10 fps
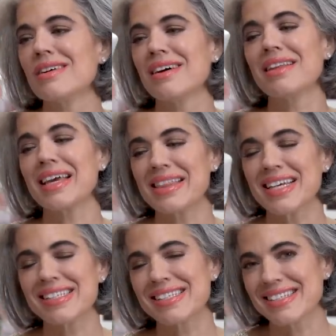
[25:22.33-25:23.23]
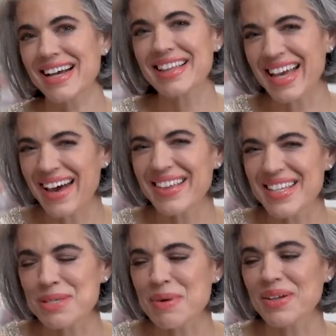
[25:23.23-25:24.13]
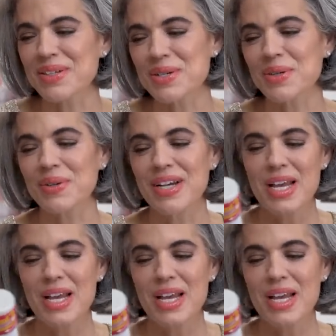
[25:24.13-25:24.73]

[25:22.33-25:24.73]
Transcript: I like this. I like how these smell too.